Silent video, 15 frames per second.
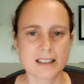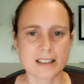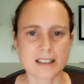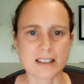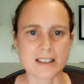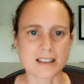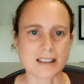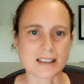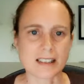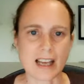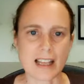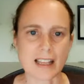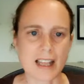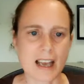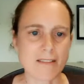things like
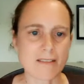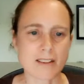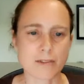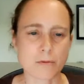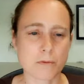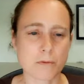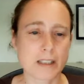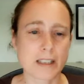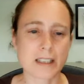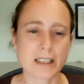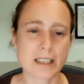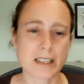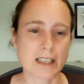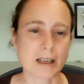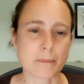that. That was
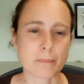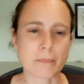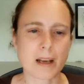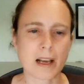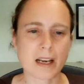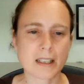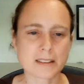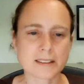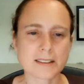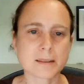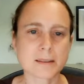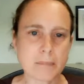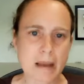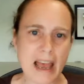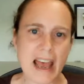really like
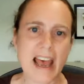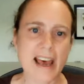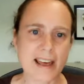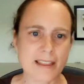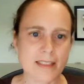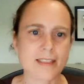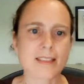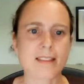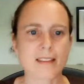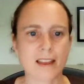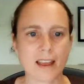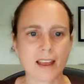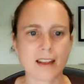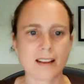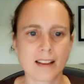some math
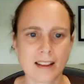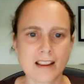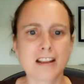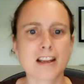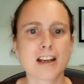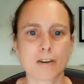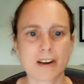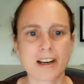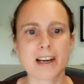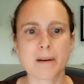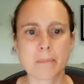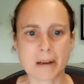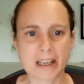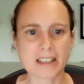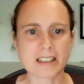and
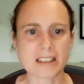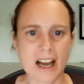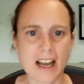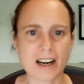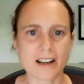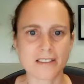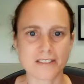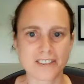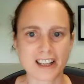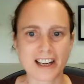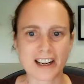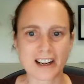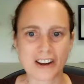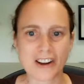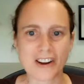theory, but a lot of
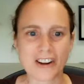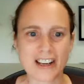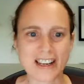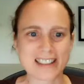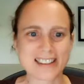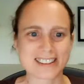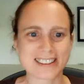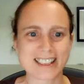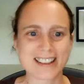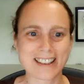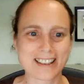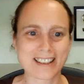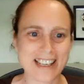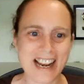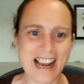like, okay, does the
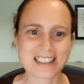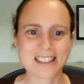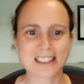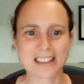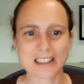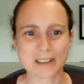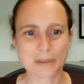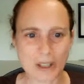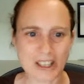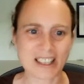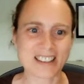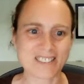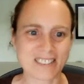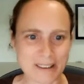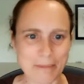theory actually
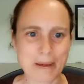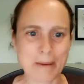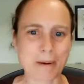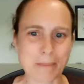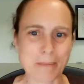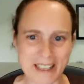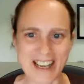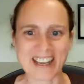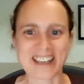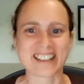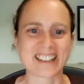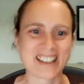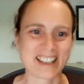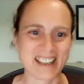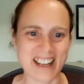work when people play
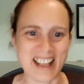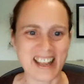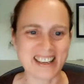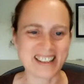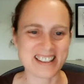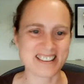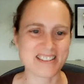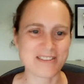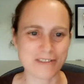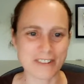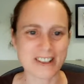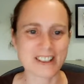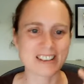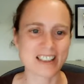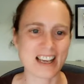it, and does it
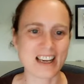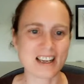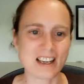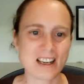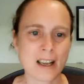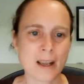feel like